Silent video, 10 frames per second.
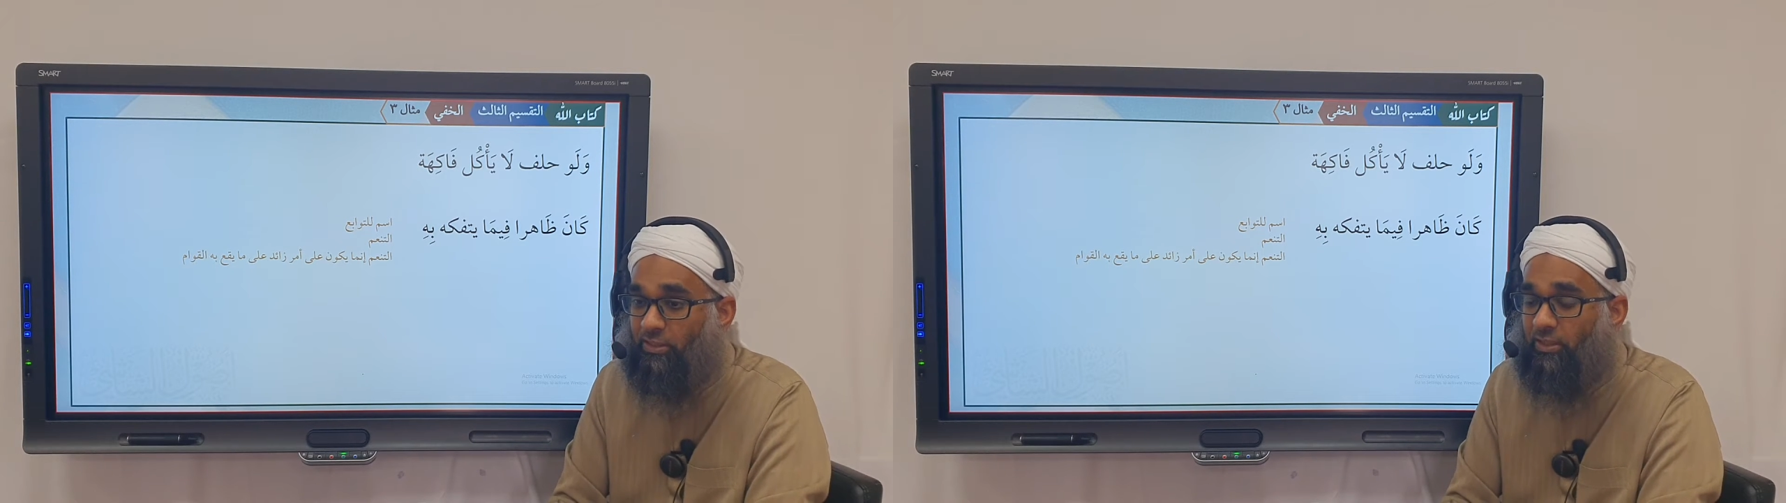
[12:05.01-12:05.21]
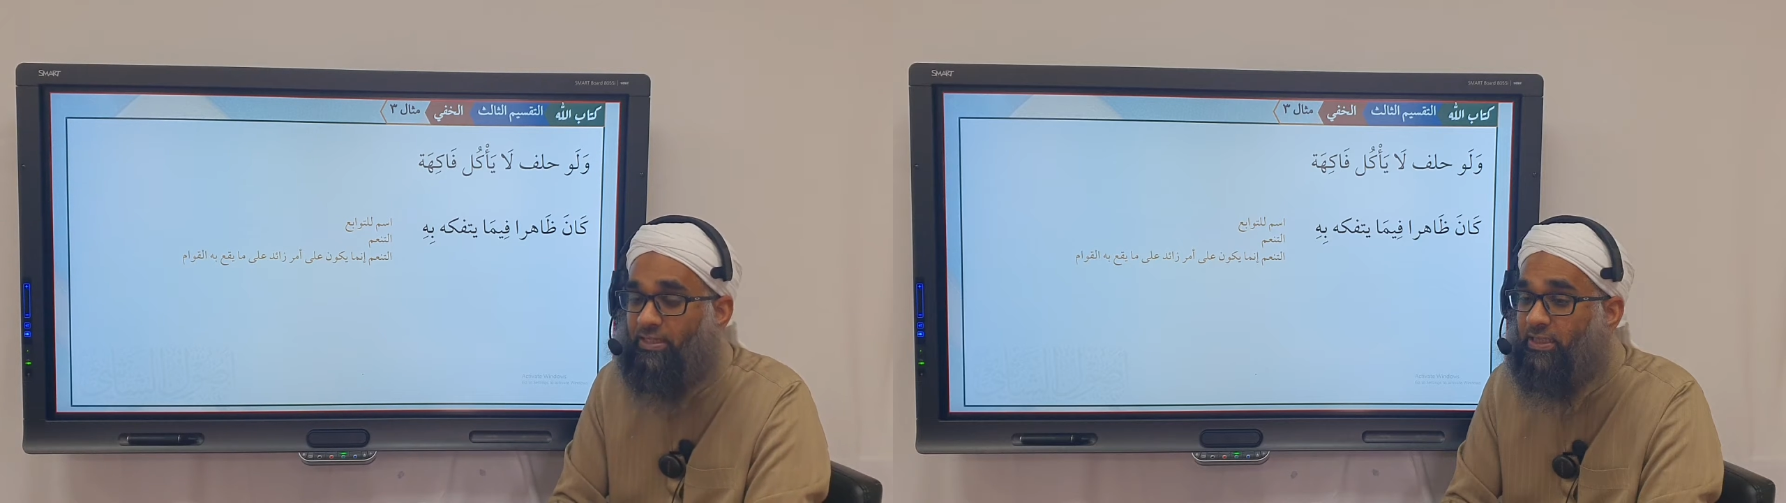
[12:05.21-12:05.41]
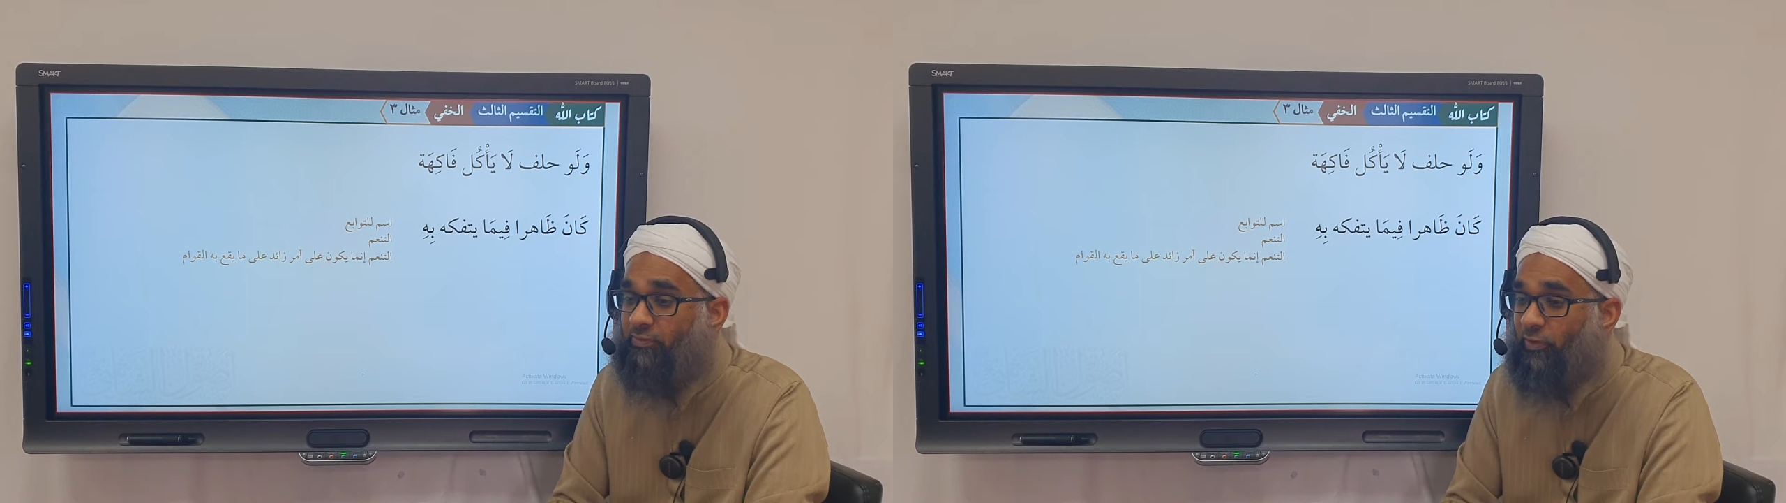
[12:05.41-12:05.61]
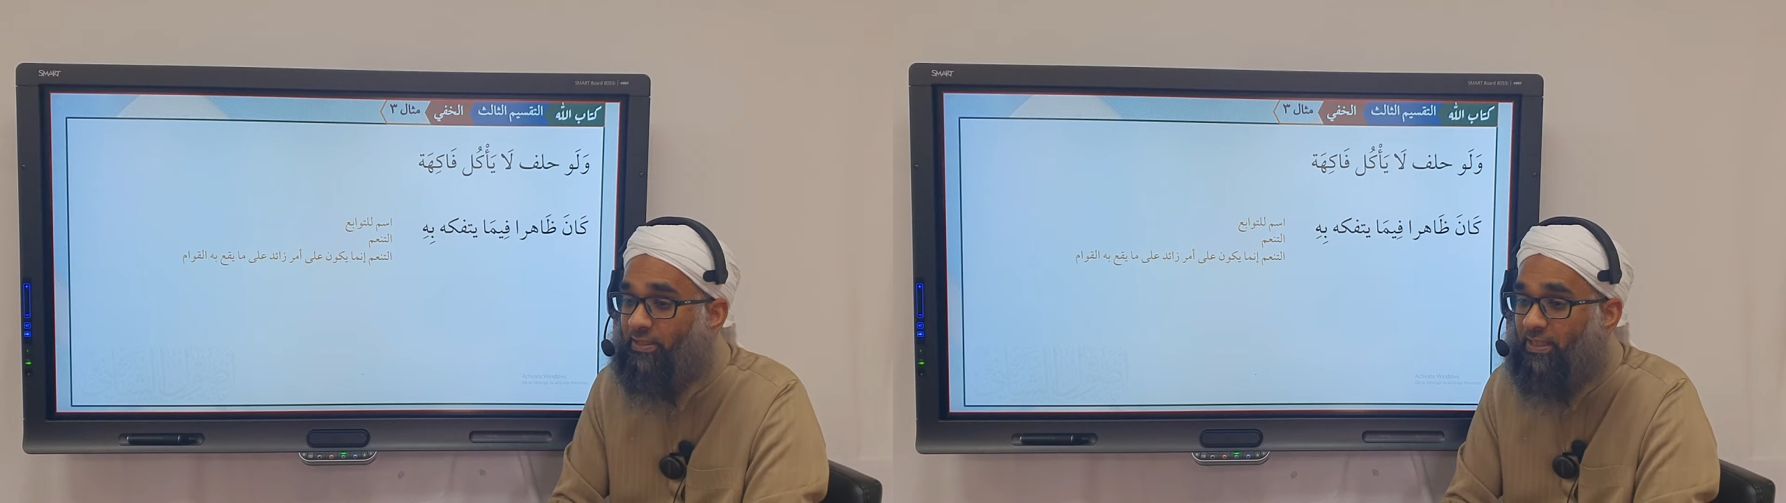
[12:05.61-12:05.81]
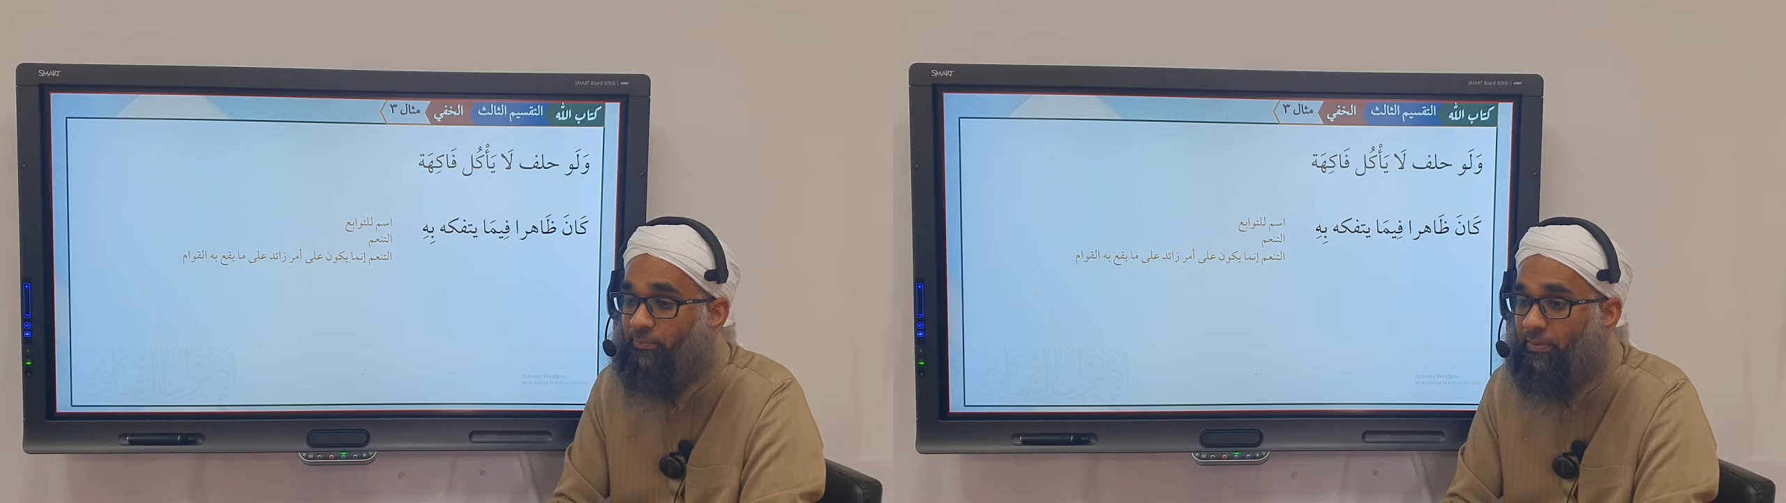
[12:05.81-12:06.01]
Now, let's say, for
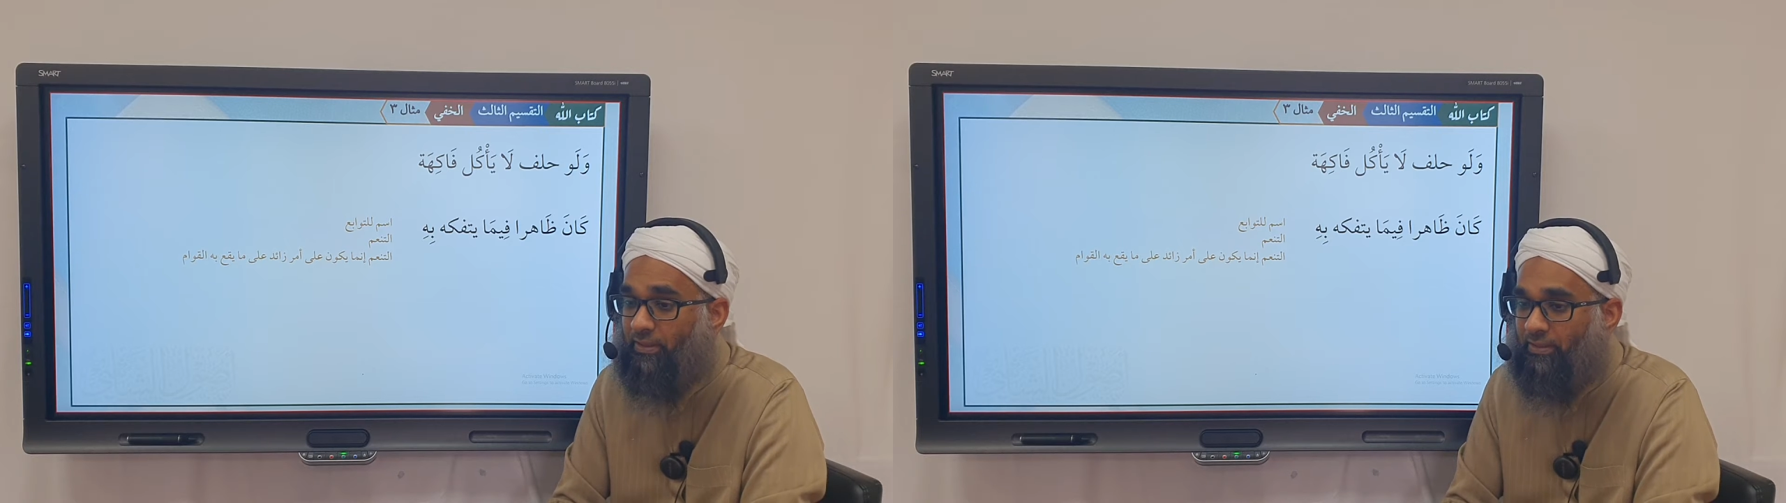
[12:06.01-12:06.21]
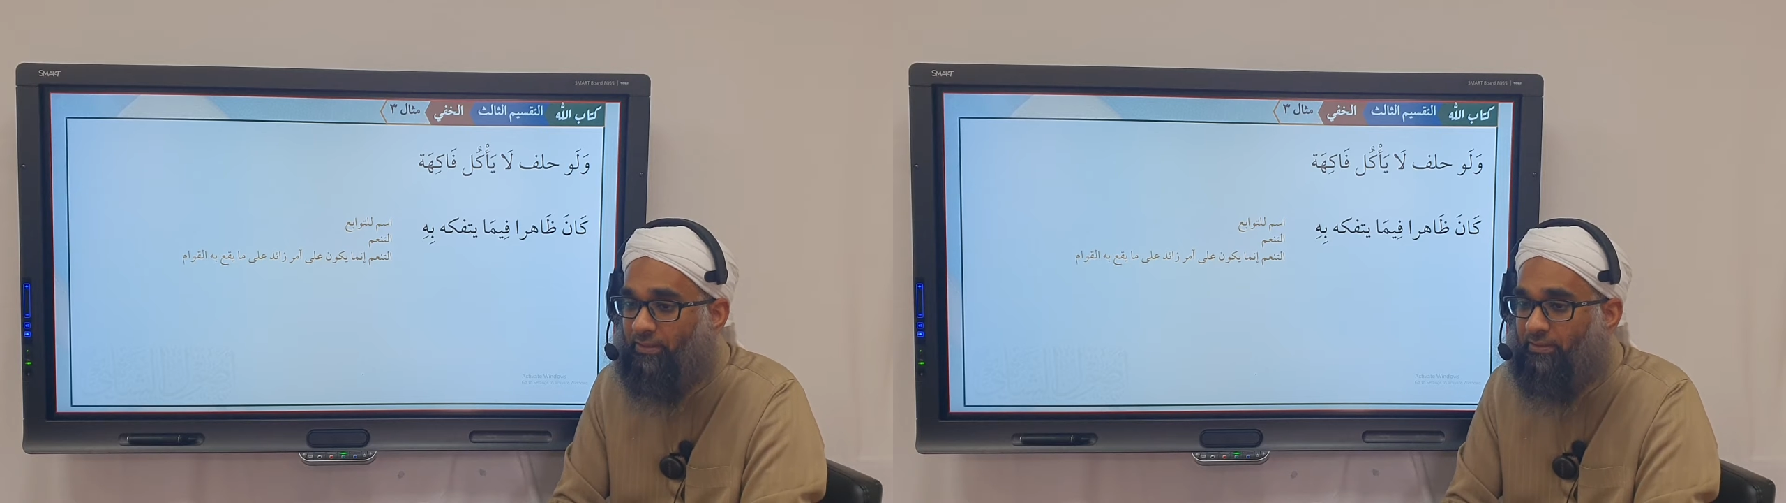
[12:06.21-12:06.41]
example,